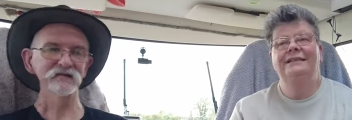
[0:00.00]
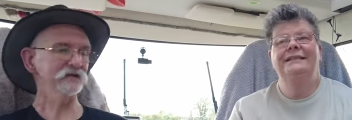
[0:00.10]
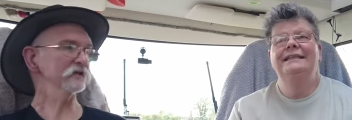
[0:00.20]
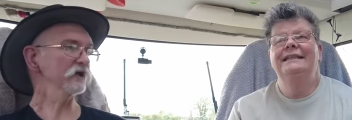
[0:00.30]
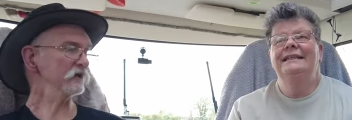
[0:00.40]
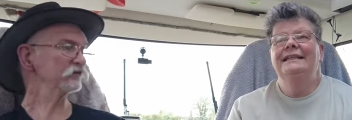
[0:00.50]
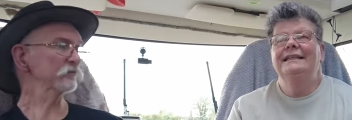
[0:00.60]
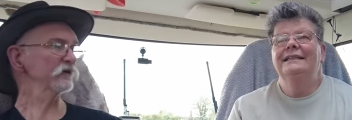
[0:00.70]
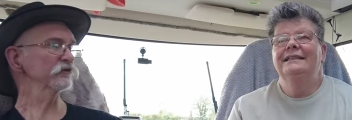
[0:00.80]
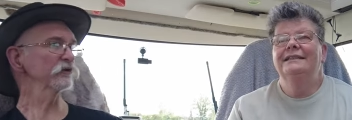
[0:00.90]
Speaker 1: Little
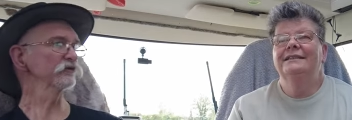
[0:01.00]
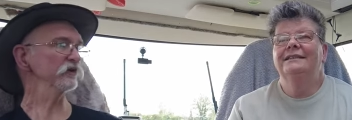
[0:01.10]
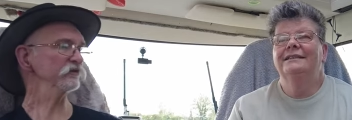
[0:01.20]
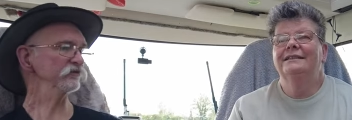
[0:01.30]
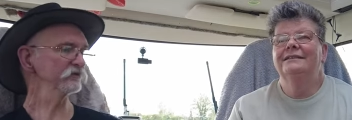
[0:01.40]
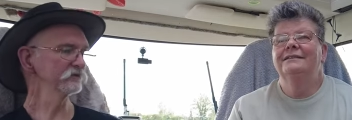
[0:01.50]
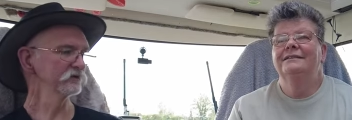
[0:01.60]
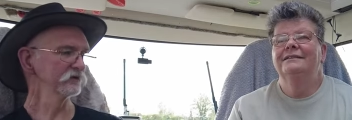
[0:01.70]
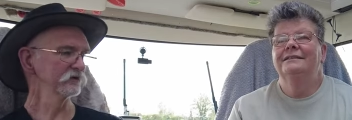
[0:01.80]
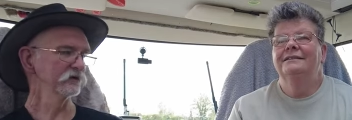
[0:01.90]
espresso shots.
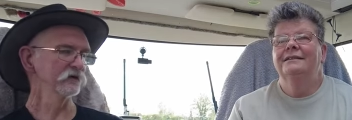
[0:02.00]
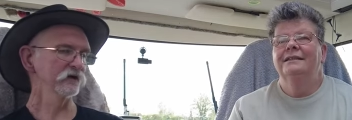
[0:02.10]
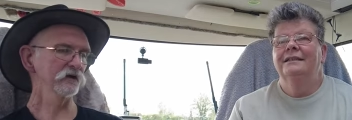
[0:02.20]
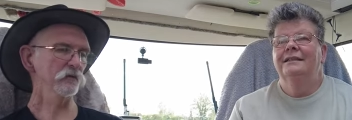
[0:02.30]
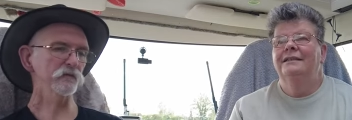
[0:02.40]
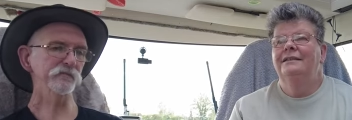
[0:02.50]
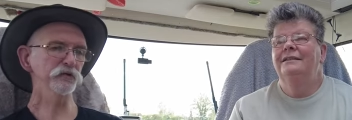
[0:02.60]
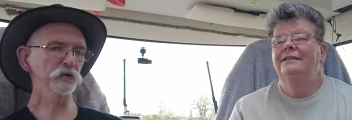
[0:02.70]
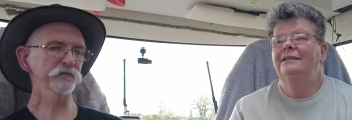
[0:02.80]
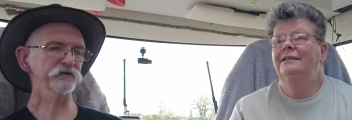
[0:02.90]
Mm. Uh, when we
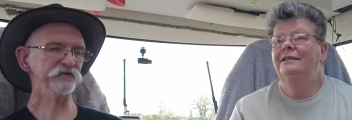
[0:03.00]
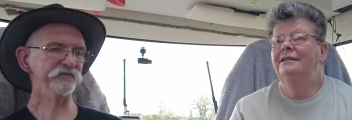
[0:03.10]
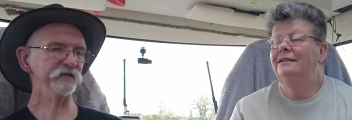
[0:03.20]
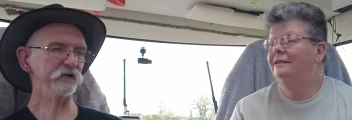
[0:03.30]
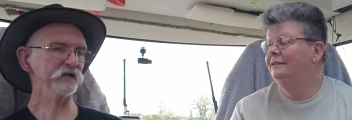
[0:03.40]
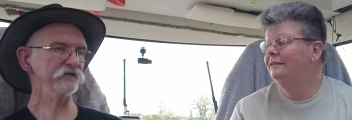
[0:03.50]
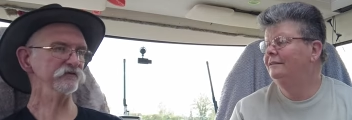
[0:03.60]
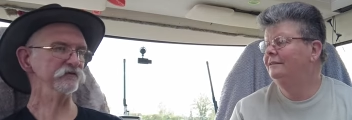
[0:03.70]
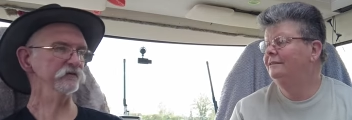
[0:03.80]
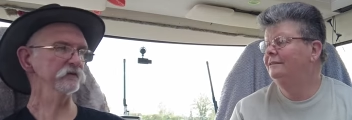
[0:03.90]
pull up at traffic
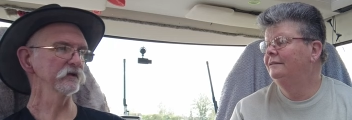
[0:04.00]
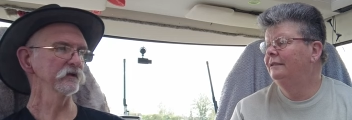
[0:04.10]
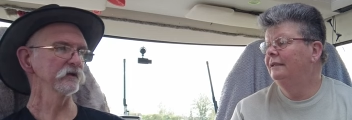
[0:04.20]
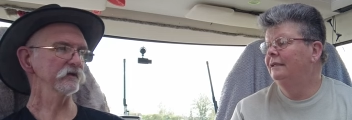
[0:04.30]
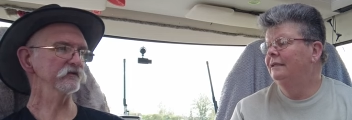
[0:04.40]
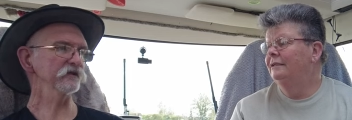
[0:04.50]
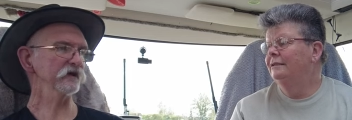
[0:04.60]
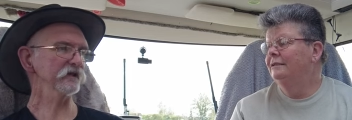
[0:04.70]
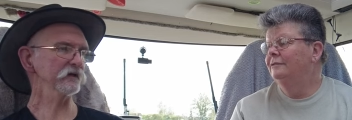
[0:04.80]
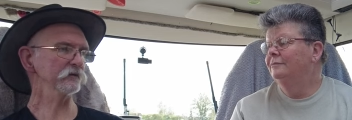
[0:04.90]
lights and things
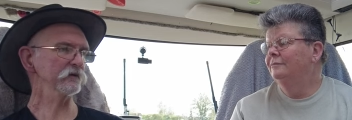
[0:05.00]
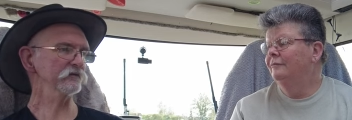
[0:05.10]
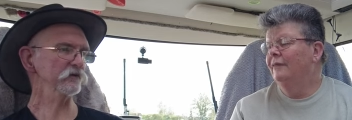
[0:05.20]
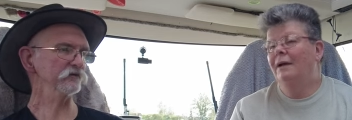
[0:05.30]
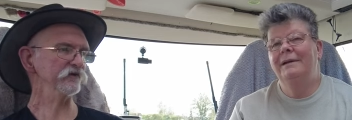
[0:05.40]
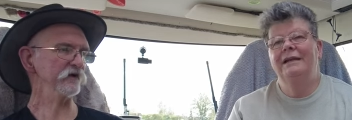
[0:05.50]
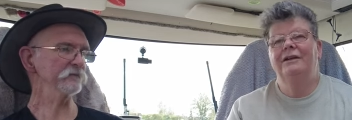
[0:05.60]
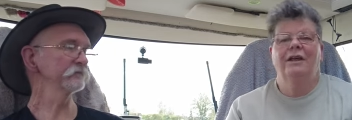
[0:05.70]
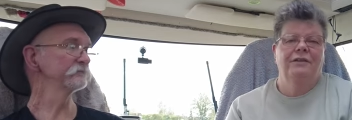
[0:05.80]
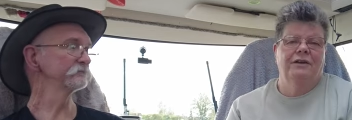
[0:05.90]
like that, where we've
Speaker 2: got. I mean,
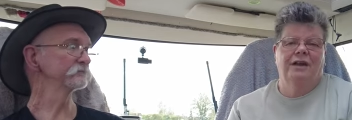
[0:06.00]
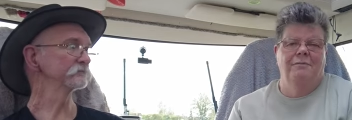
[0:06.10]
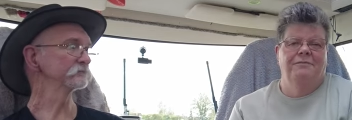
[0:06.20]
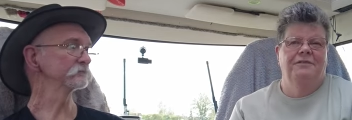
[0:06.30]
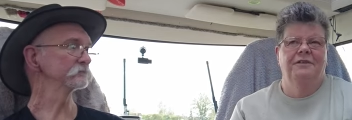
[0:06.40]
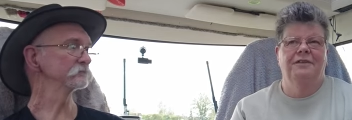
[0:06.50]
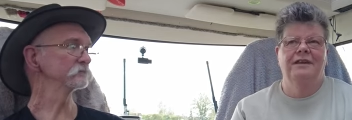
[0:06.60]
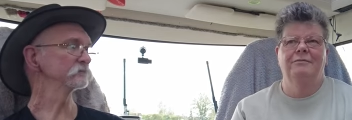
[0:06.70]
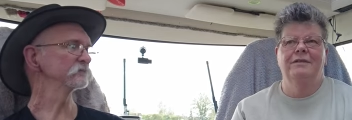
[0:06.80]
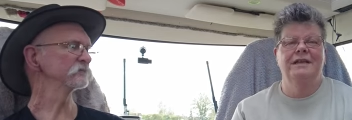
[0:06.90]
time. Another comfort
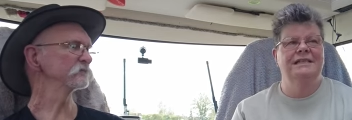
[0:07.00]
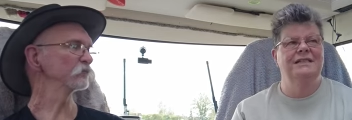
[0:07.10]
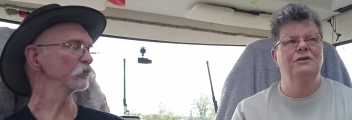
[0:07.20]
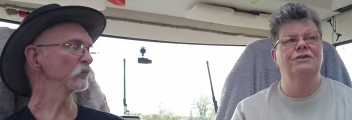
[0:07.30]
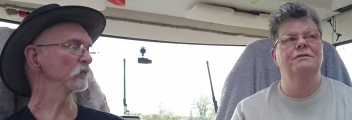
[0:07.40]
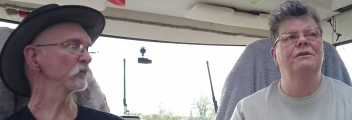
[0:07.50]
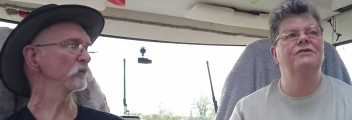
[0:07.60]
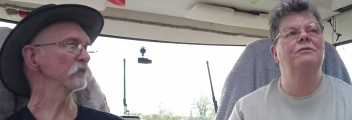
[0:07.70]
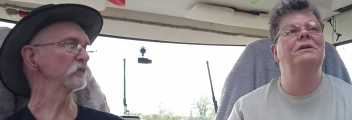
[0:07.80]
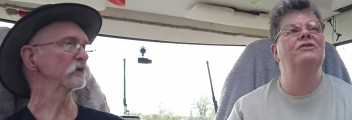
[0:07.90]
thing with this, it's not so
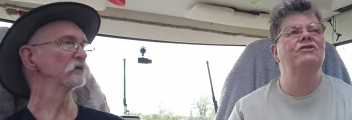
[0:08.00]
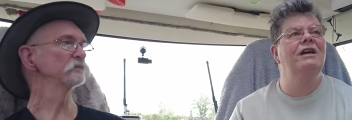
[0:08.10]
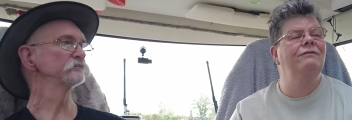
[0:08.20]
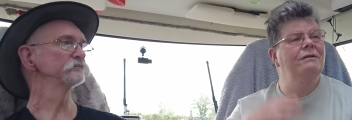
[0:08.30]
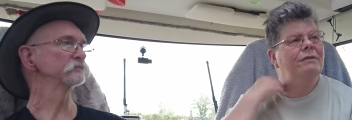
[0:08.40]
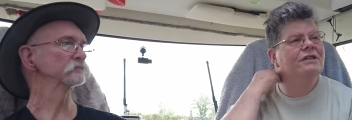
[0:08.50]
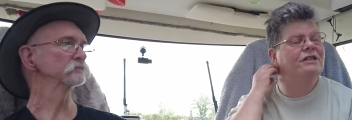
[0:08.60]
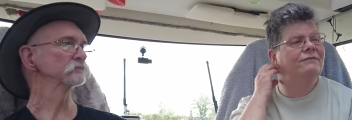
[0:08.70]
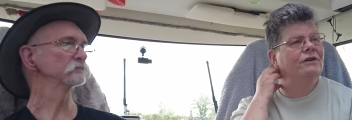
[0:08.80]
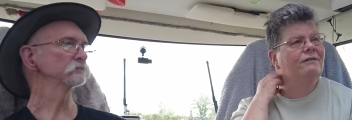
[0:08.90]
much for when you're travelling, but
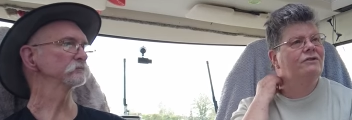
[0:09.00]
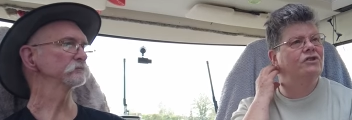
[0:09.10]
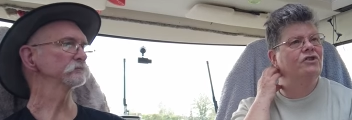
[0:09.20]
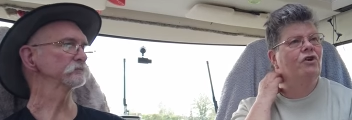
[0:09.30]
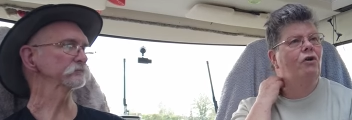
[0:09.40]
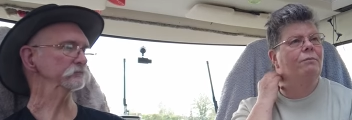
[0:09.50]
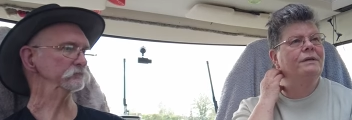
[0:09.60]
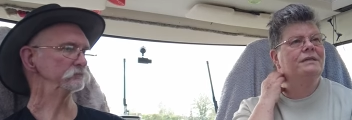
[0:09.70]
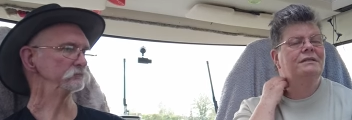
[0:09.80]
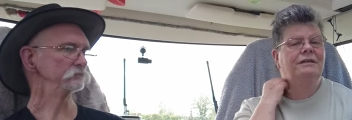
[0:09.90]
it's if you have to stop.
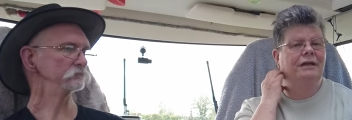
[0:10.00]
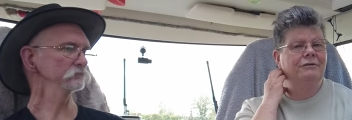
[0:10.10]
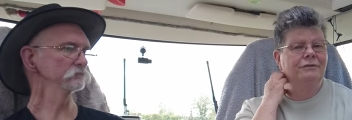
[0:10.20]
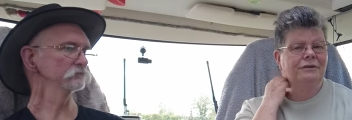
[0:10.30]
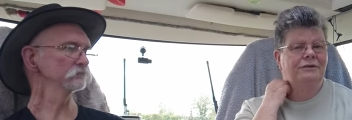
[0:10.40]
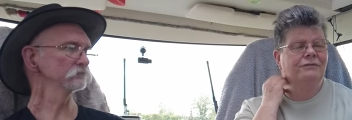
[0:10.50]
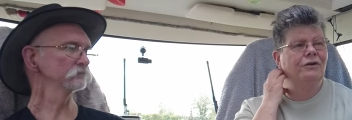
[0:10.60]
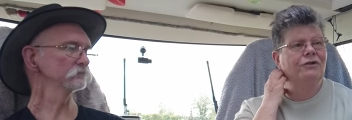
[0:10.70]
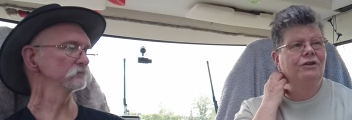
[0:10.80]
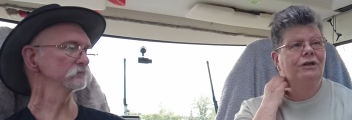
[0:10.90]
Is you know you've
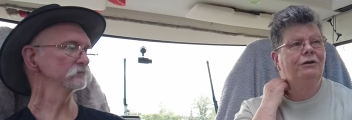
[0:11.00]
got your